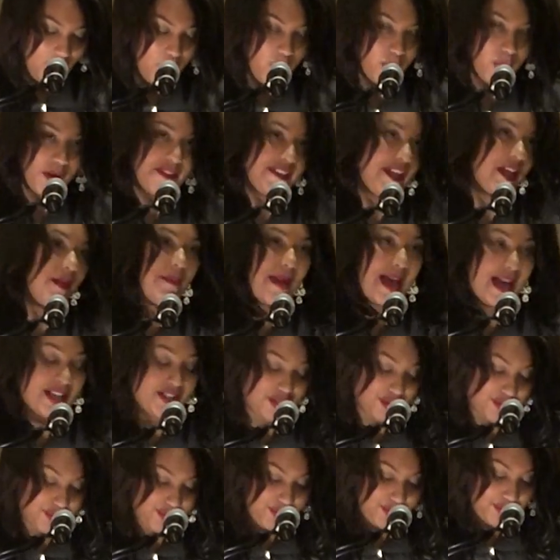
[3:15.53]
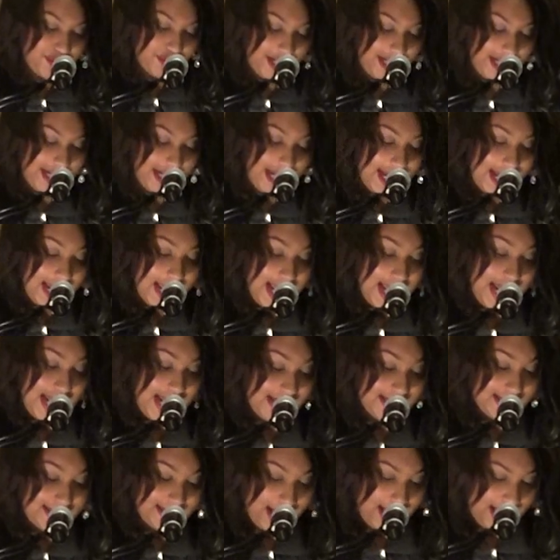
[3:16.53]
with a bachelor's degree
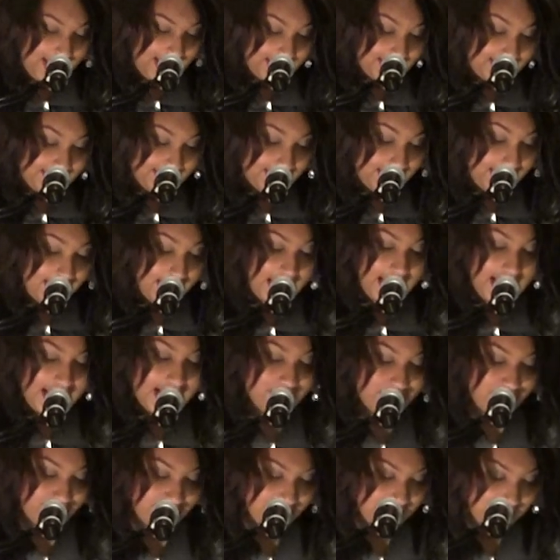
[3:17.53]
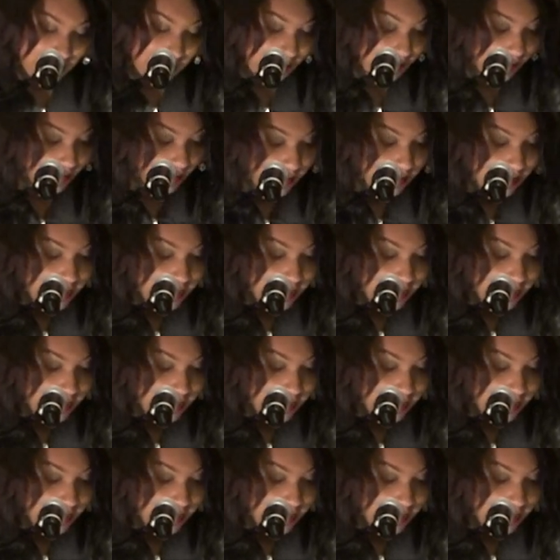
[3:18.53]
in science in nursing,